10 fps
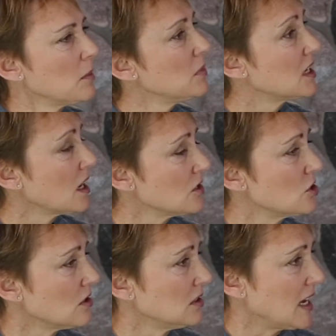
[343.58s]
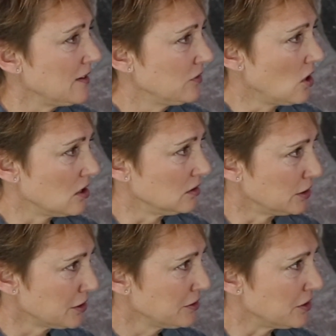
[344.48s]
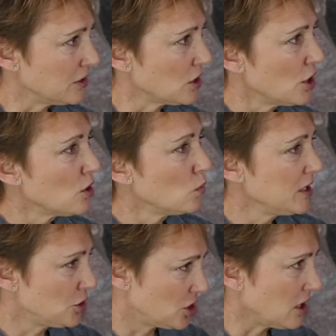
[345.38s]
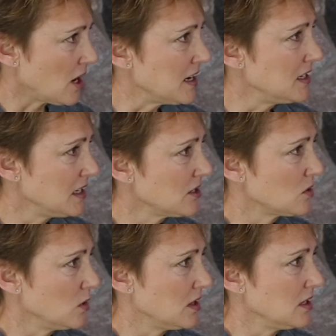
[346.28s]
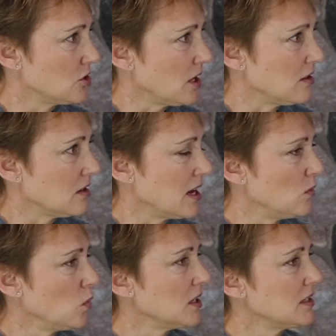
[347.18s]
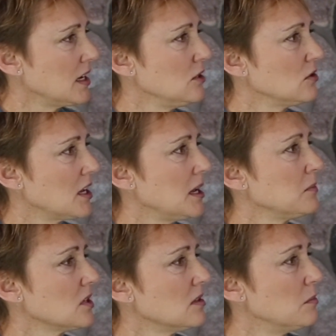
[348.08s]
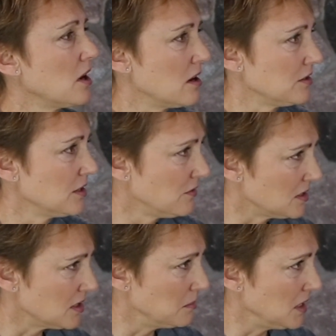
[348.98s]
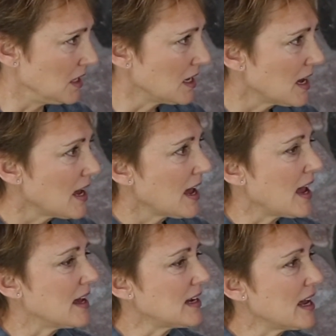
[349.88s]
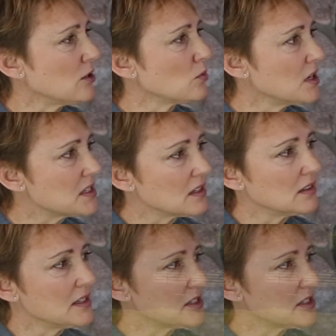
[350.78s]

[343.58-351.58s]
Because you're a lifelong learner, we share ideas with each other, and one day you came to the barn to visit me, and I had recently